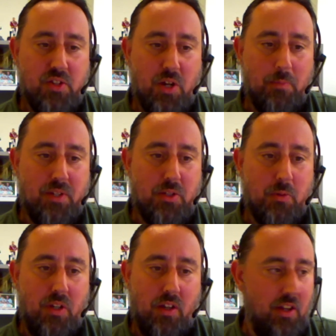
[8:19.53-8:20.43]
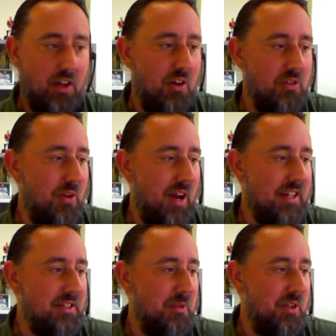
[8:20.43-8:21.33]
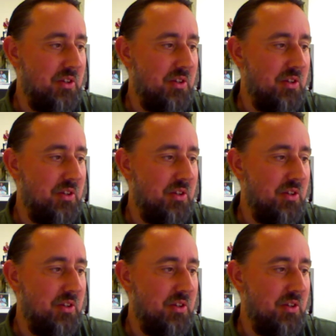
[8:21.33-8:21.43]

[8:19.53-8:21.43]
Jumped into another contract with